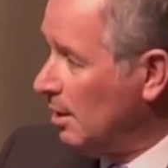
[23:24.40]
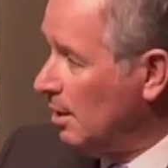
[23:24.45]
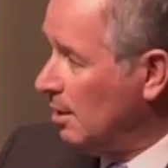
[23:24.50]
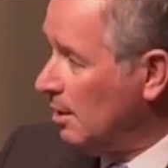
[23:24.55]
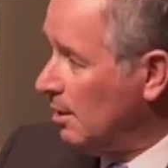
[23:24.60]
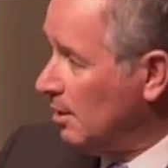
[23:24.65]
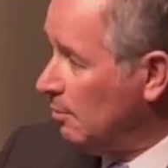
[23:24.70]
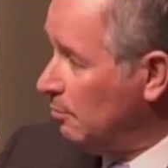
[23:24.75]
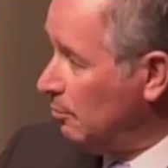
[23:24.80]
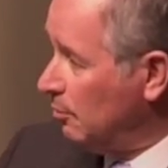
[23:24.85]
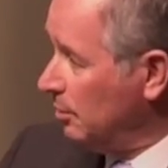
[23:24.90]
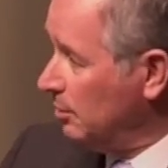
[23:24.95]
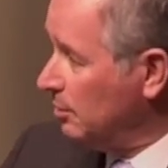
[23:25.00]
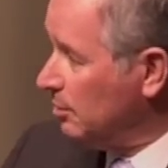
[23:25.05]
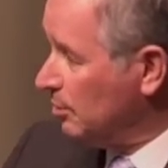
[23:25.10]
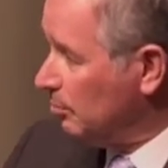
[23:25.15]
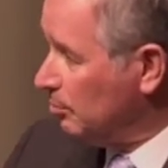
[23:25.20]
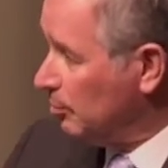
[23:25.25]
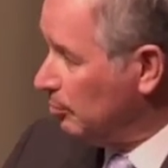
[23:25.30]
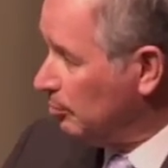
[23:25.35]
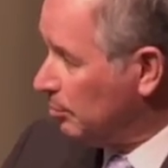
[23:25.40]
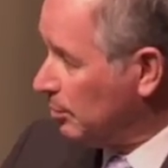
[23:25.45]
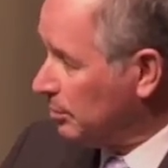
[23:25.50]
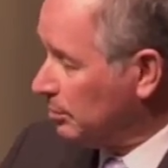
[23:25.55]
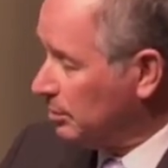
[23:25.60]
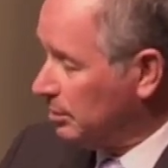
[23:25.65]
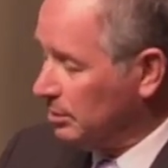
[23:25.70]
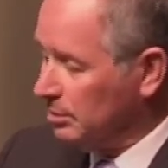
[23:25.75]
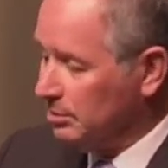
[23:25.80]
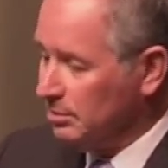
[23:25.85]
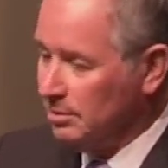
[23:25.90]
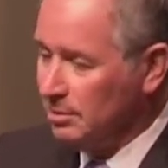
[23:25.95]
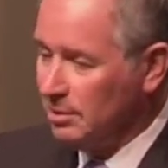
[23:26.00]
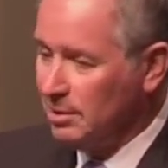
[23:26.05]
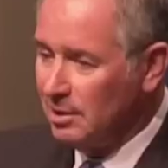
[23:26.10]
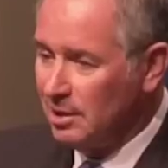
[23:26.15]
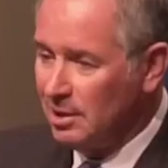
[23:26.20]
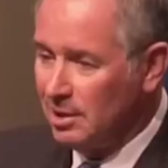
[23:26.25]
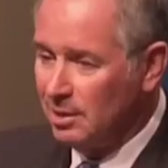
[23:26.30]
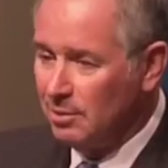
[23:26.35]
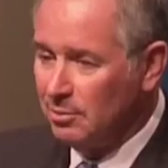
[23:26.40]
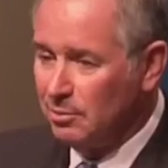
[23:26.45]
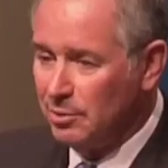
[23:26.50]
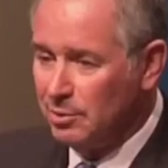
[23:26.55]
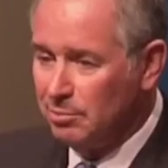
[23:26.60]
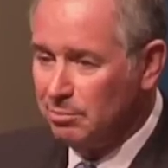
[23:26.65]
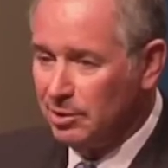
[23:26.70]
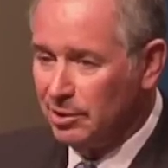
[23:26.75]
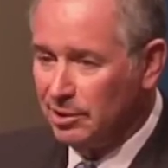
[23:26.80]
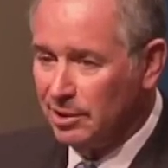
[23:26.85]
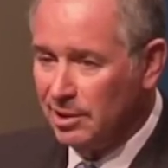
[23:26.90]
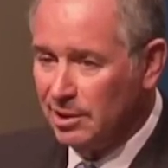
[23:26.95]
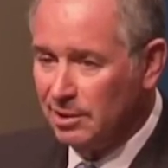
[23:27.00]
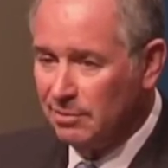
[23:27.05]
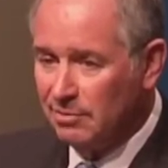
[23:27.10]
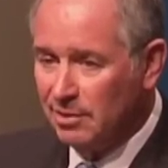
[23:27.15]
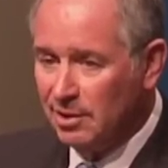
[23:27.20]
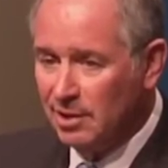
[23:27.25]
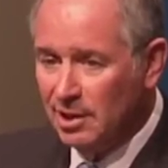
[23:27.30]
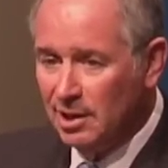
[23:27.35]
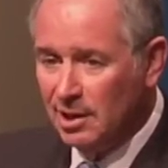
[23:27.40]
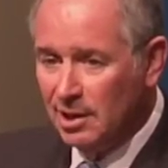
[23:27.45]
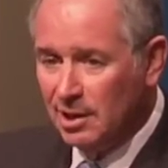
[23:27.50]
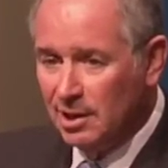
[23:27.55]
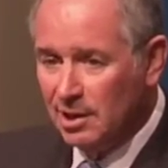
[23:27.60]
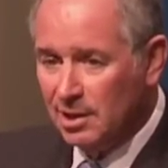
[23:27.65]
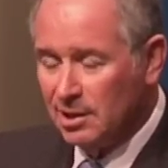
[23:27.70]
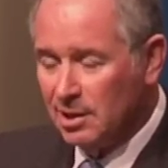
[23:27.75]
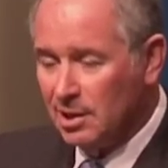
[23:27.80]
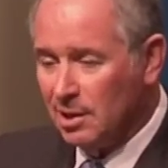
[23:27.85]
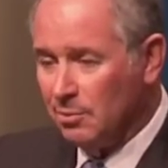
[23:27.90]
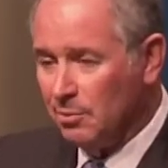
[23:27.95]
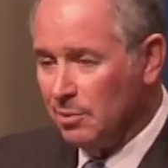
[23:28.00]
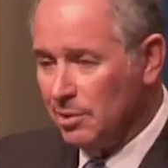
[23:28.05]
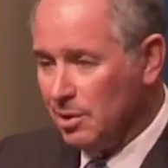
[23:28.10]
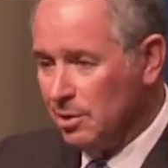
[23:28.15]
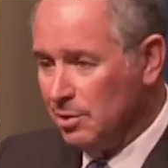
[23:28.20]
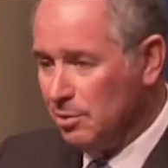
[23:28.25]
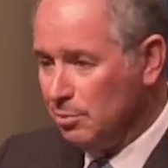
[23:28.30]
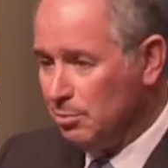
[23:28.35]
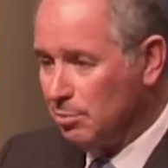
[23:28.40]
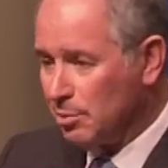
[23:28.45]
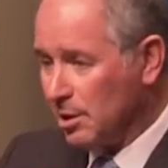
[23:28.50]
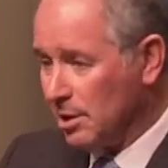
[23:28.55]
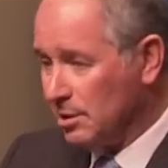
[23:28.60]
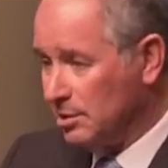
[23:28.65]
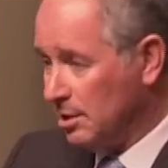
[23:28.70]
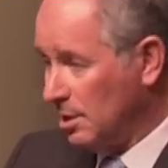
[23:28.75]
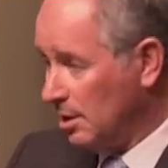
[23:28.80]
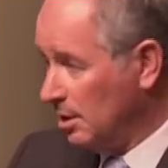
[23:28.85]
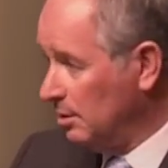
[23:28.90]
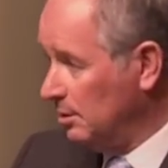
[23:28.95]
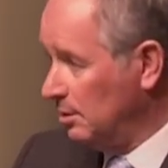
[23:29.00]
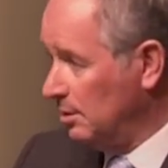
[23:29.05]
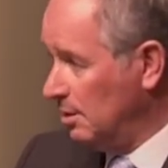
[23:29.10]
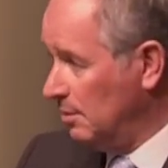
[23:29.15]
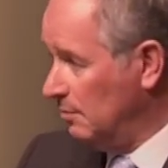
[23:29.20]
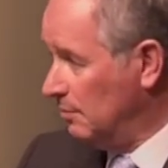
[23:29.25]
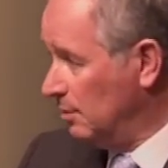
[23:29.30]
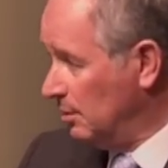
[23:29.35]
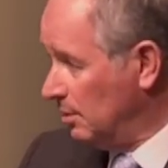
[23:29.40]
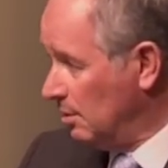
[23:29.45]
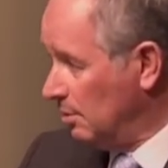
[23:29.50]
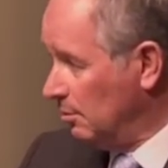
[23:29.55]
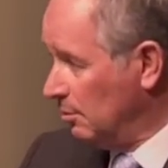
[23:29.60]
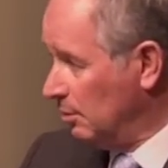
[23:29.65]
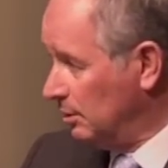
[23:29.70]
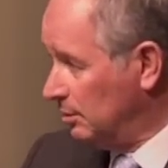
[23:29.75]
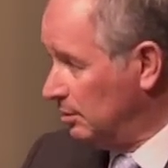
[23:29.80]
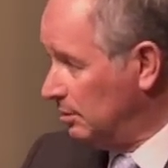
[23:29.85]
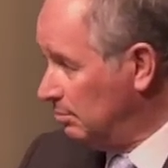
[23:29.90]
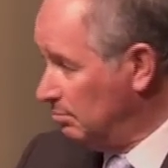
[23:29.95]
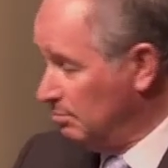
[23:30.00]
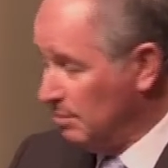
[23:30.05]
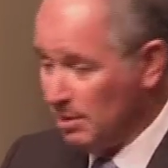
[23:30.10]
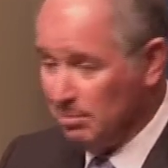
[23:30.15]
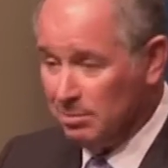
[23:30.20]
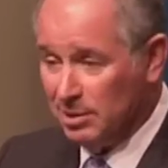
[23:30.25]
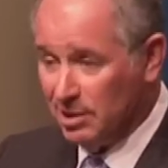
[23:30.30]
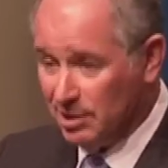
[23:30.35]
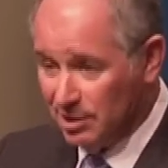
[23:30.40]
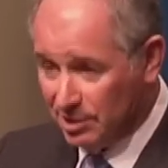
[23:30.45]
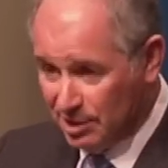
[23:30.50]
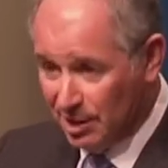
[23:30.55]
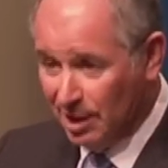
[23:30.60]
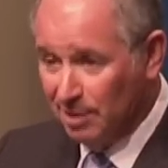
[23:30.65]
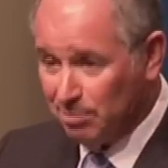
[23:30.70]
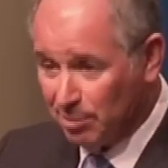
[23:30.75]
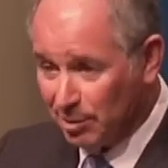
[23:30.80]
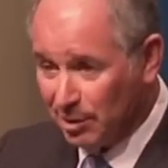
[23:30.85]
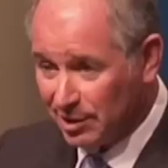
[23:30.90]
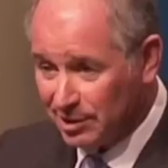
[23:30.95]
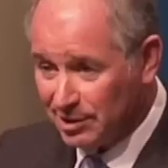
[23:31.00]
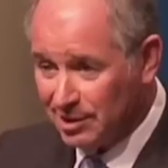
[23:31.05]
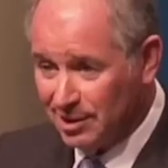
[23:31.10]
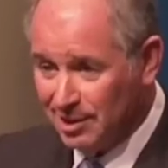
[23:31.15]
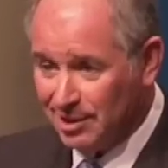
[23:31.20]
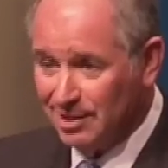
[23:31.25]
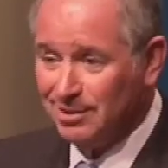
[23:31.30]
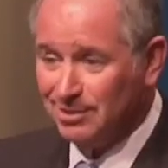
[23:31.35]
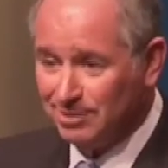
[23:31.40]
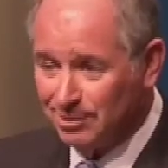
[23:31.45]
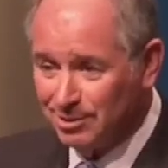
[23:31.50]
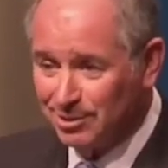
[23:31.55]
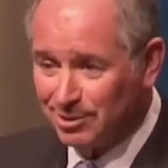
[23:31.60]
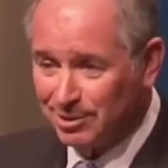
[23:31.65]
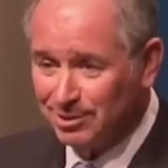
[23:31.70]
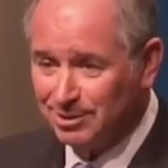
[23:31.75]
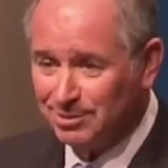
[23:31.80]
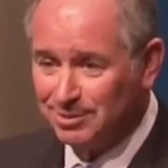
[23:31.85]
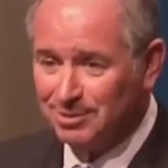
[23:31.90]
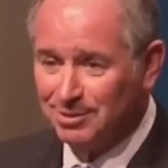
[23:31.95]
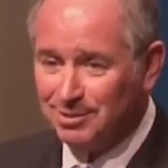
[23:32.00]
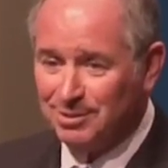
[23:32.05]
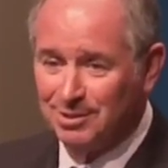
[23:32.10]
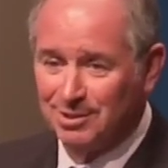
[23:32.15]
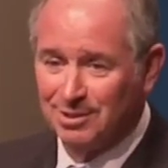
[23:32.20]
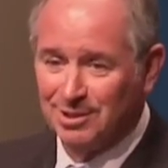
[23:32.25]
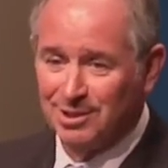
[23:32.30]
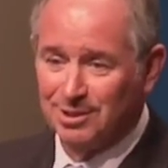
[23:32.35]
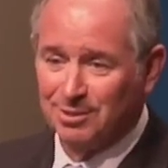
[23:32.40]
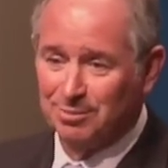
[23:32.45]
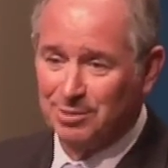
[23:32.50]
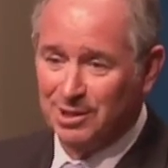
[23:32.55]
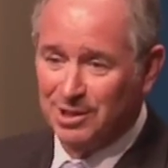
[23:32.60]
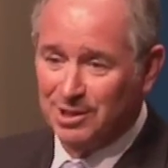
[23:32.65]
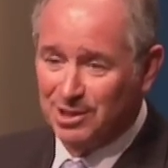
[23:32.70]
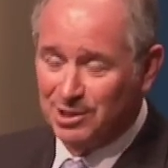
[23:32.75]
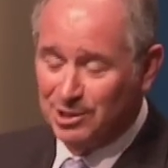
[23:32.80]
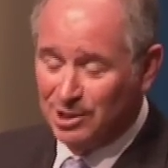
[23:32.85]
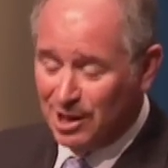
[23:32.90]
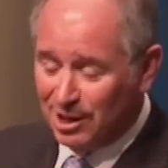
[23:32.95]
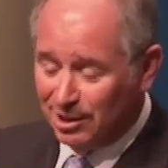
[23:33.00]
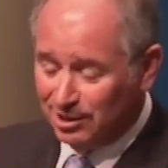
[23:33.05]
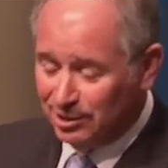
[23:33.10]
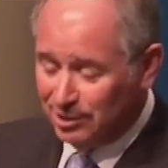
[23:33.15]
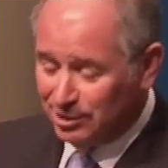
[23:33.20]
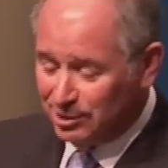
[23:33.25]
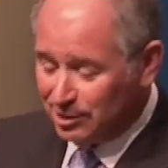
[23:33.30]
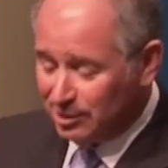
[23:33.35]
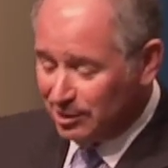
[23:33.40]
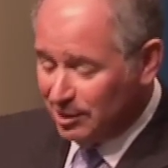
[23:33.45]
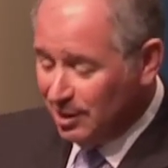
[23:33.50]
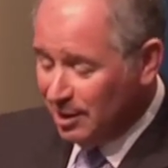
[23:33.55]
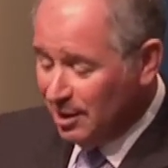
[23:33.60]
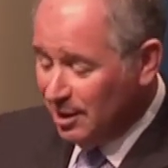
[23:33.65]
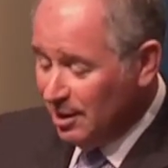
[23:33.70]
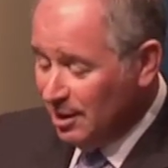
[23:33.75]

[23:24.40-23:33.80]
A, a reasonable person uh, would believe that with a new president, even though it may be the same president or, or it'll be the challenger,